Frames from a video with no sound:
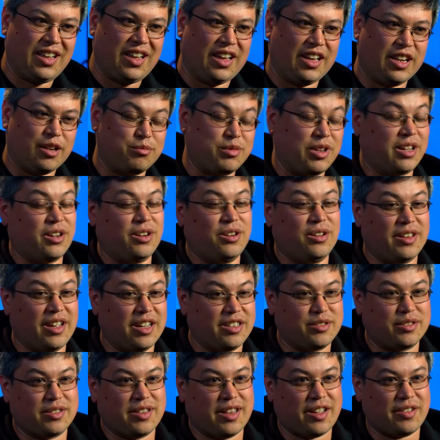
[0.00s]
And I'm like, oh,
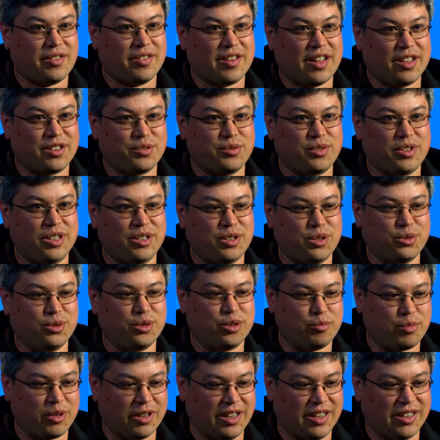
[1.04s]
that's really
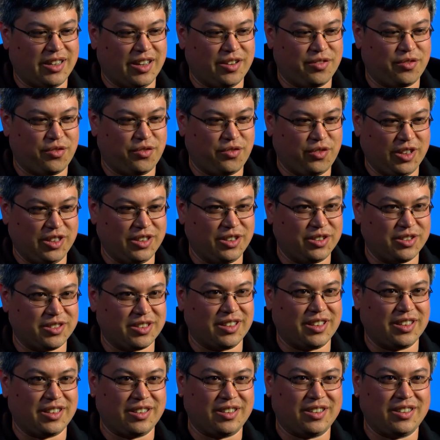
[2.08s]
cool, but it feels a
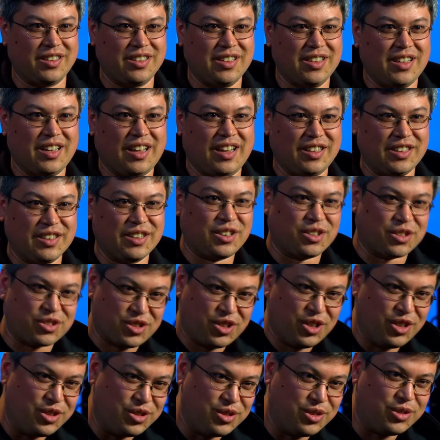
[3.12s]
little
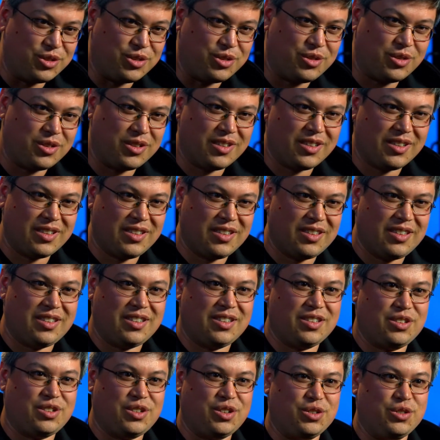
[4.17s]
too
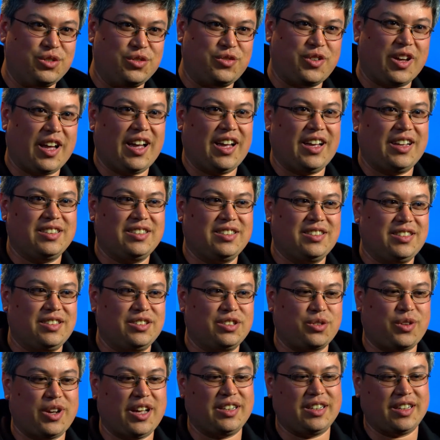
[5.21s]
fast.
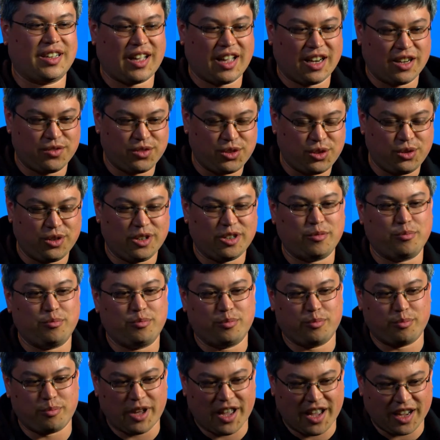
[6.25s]
So I had to kind of tune it
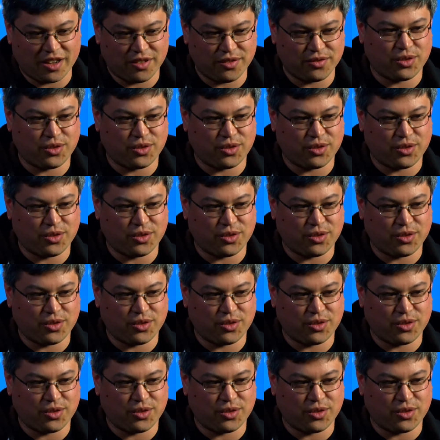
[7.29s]
back and